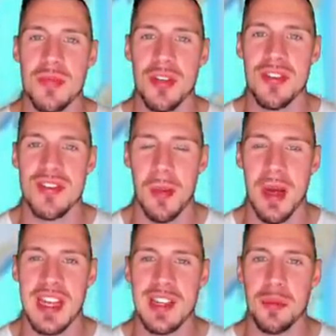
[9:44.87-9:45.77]
because I
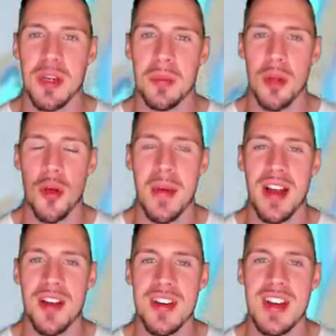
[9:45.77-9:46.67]
might get a little bit of
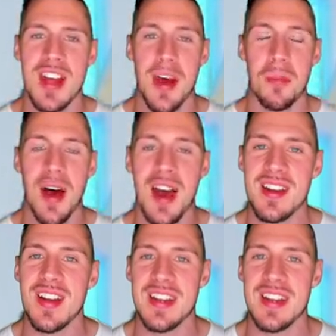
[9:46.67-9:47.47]
blowback on it, but